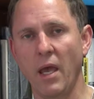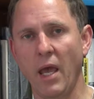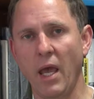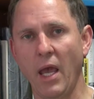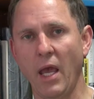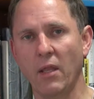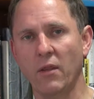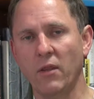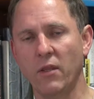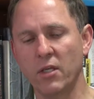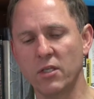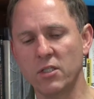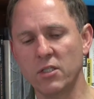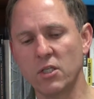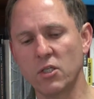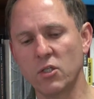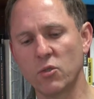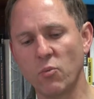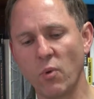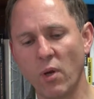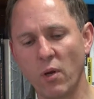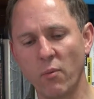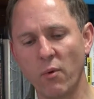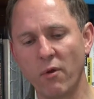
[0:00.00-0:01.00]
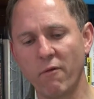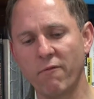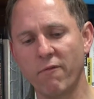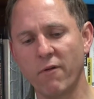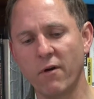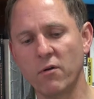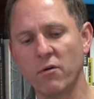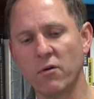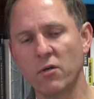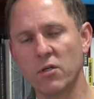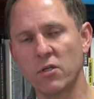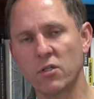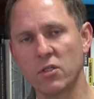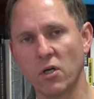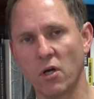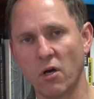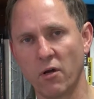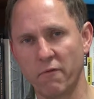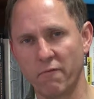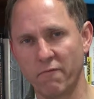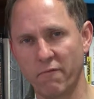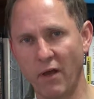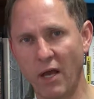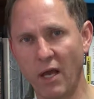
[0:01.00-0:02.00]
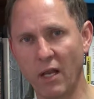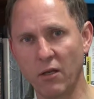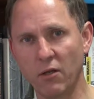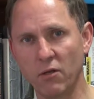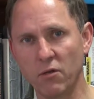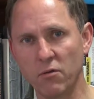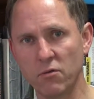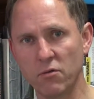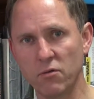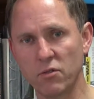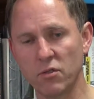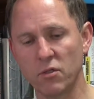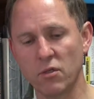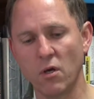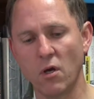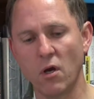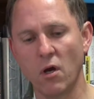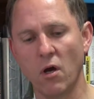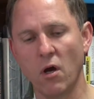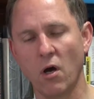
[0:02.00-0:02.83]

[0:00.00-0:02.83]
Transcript: And this is where we focus on values,